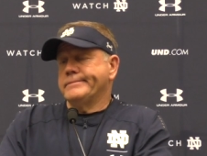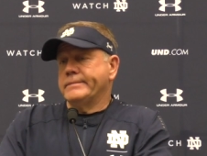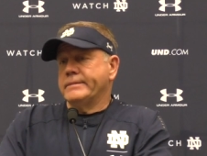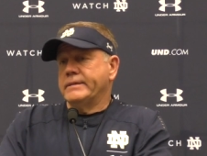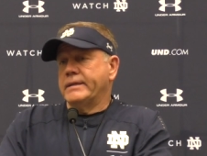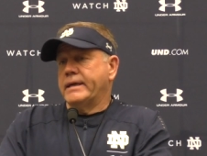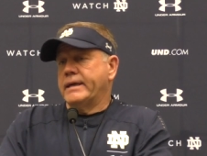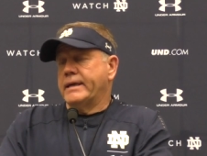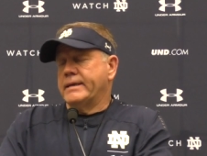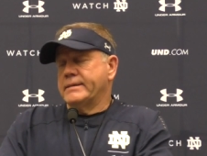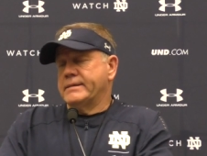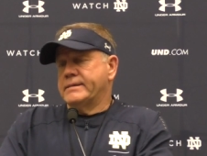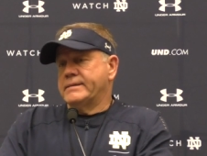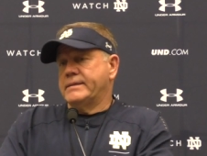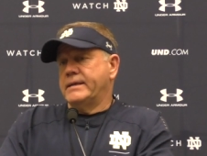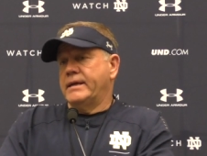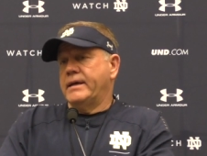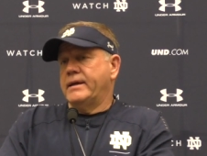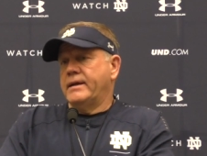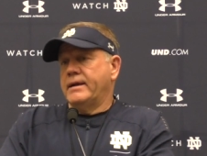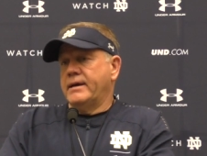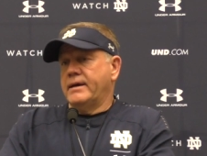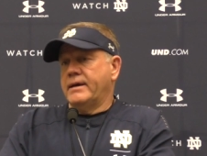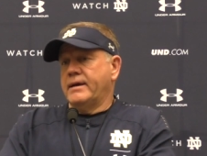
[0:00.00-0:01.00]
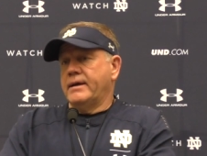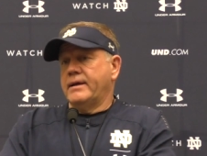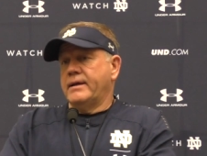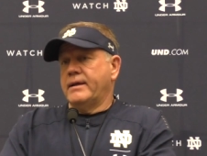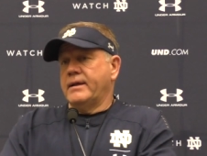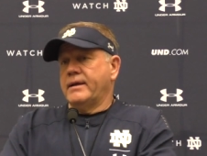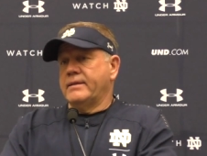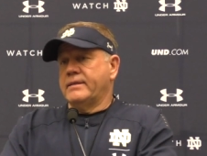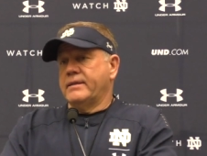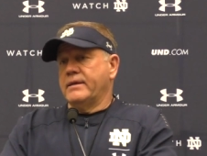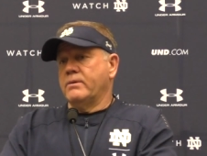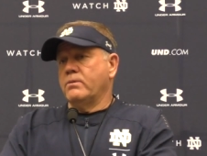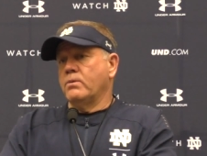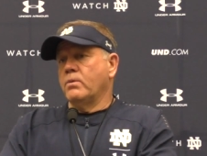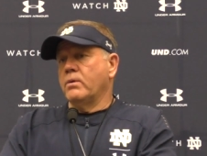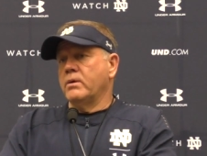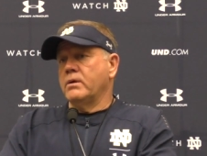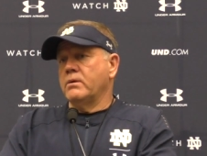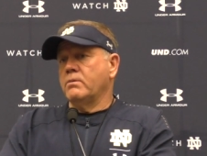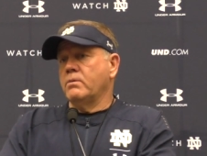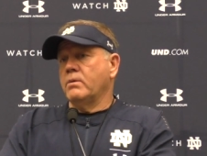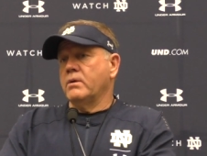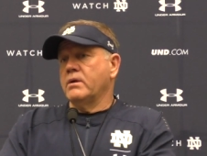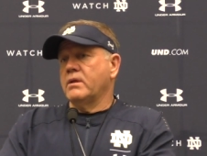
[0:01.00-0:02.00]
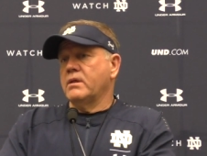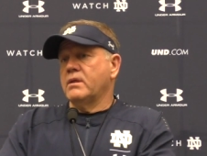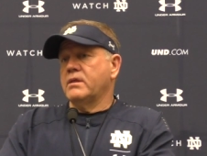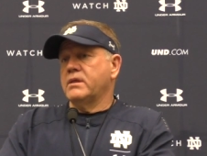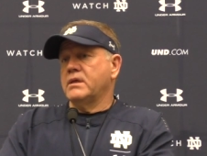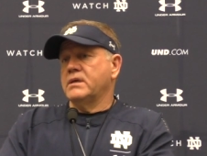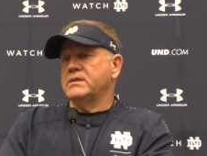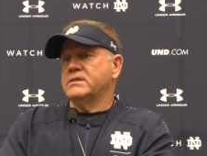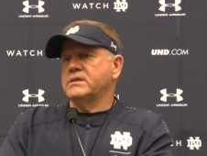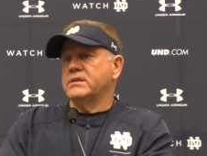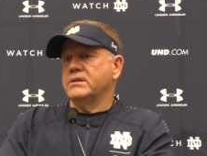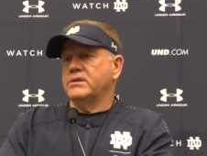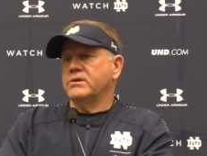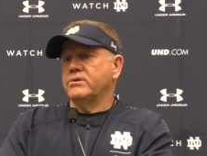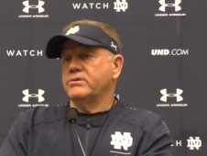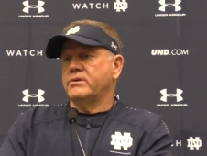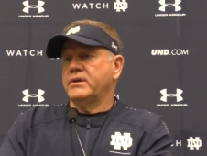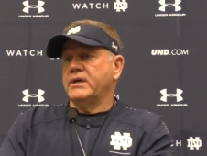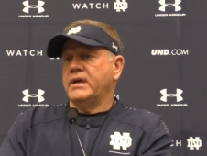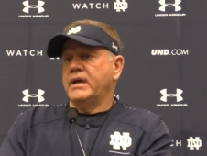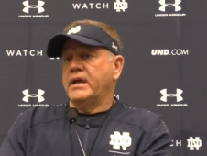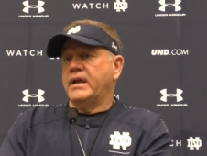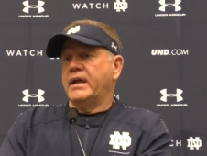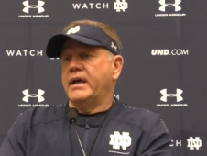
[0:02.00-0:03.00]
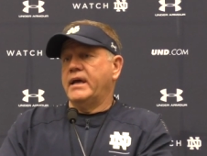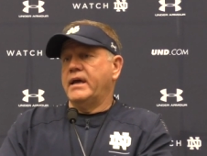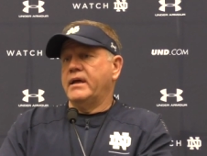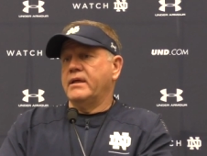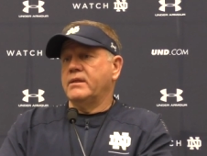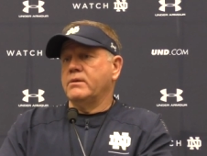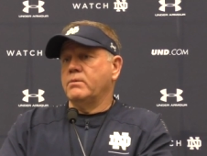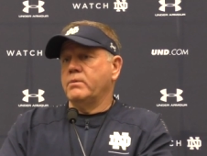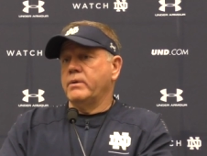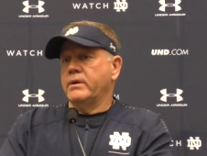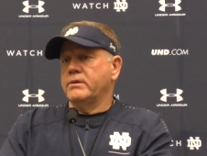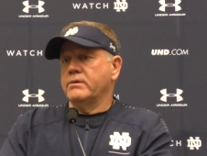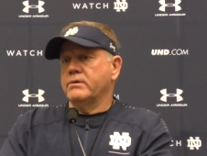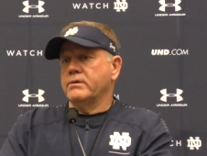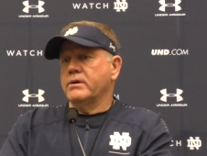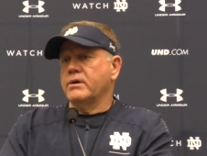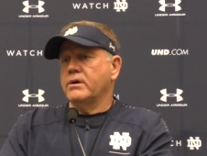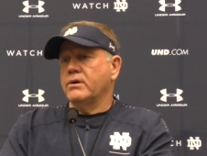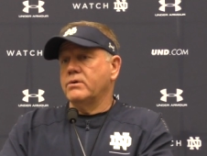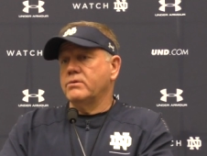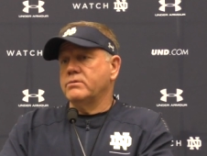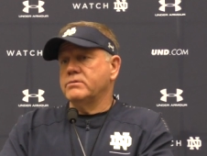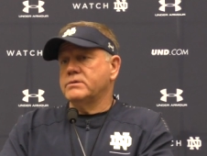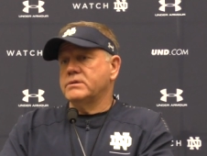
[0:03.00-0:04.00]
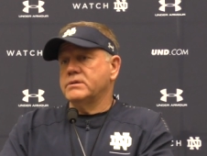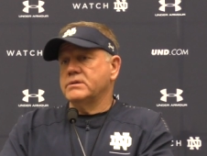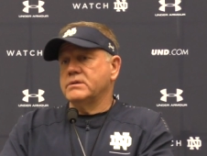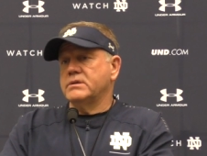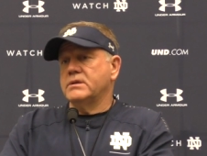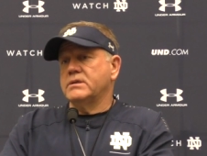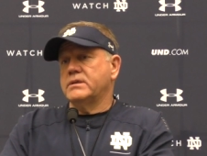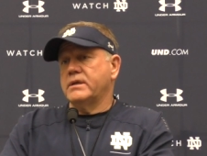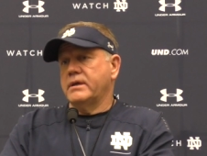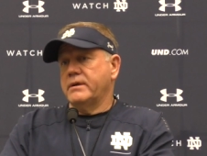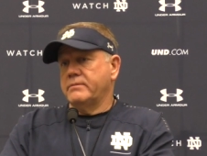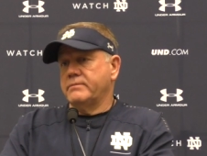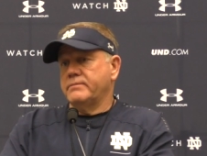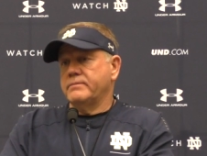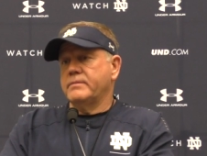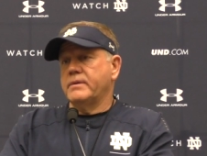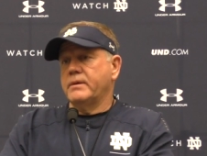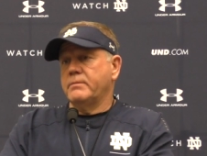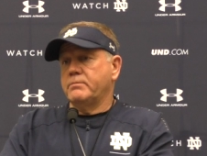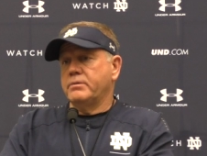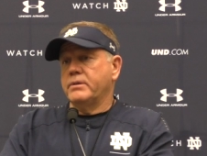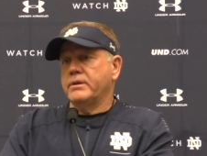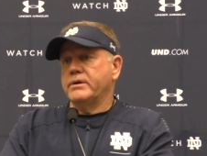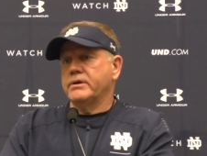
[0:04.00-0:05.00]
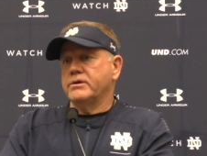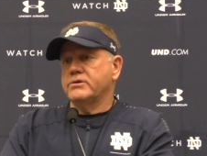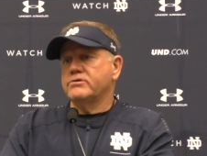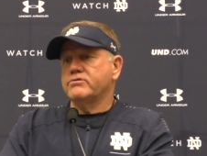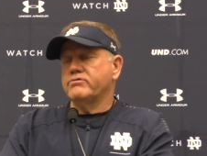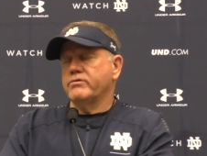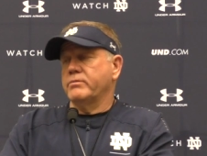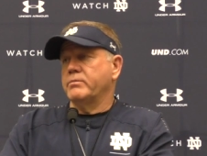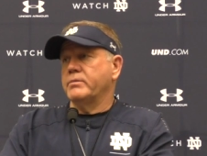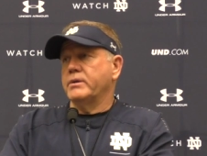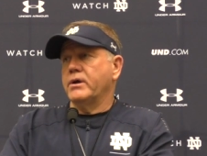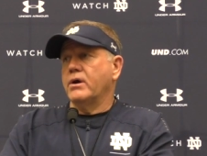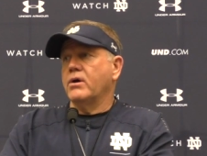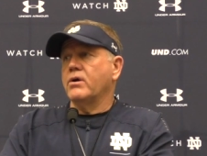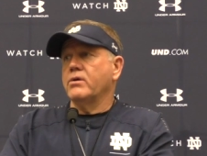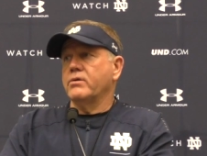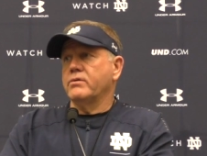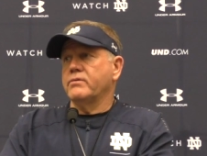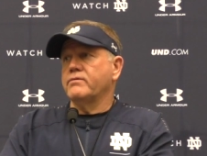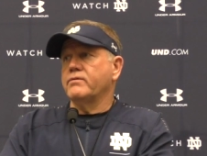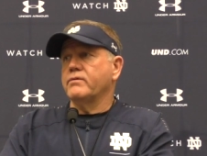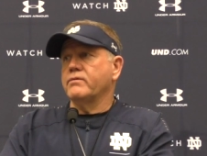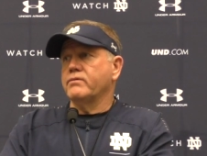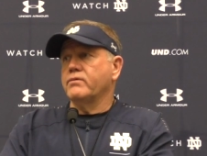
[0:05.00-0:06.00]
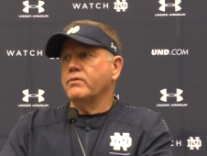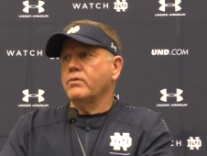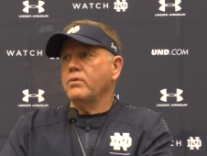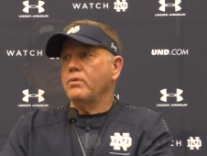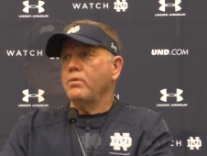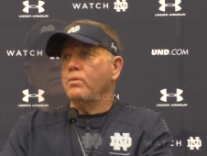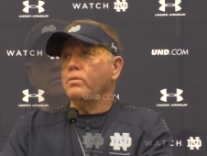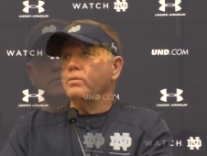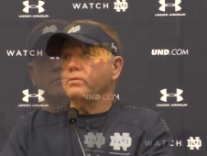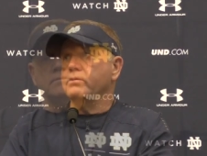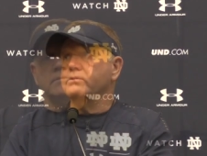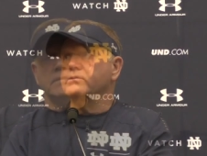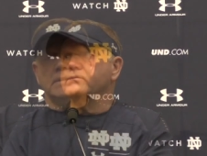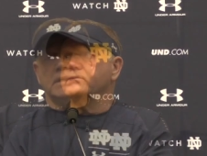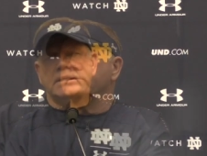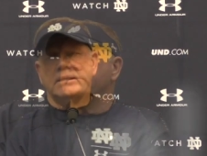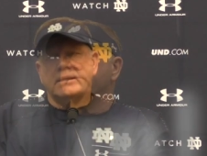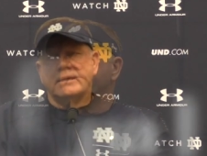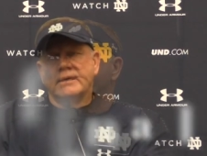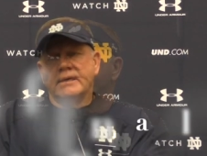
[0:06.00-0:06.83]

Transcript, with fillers: like I said, I, I, think one one of the things in their DNA and the way they're coached is that they they play extremely hard for four quarters.